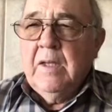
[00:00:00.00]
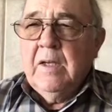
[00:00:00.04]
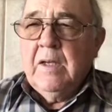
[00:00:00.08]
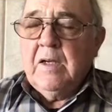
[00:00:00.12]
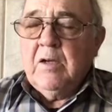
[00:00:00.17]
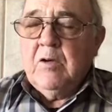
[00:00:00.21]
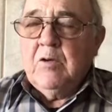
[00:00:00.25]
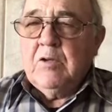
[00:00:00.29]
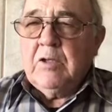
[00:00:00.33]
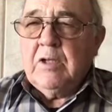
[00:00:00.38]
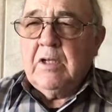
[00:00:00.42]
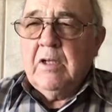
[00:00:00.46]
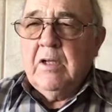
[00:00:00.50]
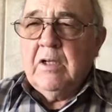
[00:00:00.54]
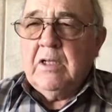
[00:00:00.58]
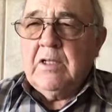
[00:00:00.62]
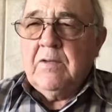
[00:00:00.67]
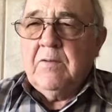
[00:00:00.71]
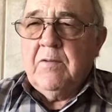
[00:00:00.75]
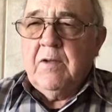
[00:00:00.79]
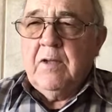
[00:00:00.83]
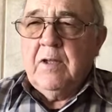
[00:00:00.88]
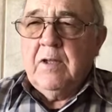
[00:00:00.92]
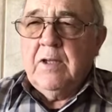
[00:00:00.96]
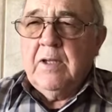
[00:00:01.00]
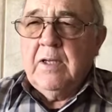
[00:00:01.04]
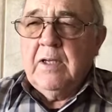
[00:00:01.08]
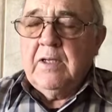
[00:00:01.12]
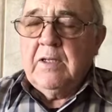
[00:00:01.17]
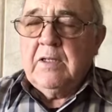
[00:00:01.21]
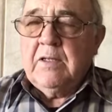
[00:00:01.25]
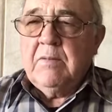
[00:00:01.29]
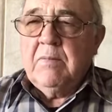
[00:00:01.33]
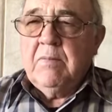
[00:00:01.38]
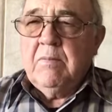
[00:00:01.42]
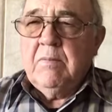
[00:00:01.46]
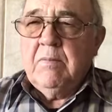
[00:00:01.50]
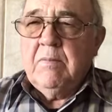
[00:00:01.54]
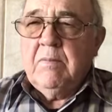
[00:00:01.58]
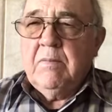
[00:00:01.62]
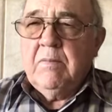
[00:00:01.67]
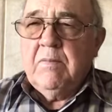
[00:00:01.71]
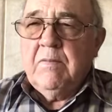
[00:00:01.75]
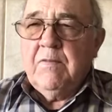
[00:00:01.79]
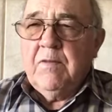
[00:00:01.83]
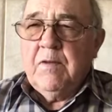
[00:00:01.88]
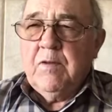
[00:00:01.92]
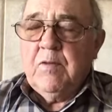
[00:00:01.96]
Of course, lots of other things
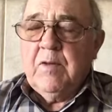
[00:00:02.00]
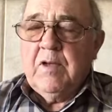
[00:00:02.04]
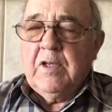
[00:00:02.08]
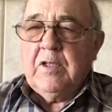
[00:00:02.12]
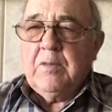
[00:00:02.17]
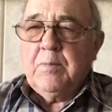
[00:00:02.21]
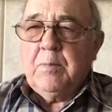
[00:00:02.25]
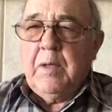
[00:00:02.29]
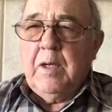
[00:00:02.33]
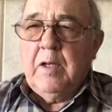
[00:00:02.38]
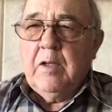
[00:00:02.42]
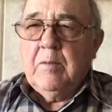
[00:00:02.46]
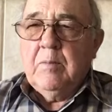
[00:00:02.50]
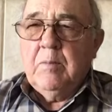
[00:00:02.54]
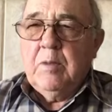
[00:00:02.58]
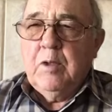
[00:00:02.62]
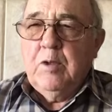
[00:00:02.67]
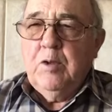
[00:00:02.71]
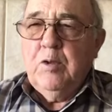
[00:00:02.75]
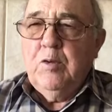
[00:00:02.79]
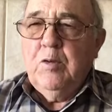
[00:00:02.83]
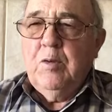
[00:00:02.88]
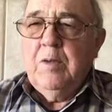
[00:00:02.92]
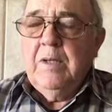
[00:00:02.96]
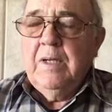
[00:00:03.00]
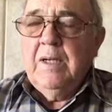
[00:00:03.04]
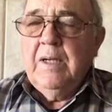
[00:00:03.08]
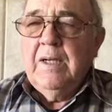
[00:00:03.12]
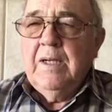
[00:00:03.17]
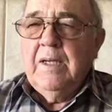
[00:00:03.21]
fluoresce pale blue,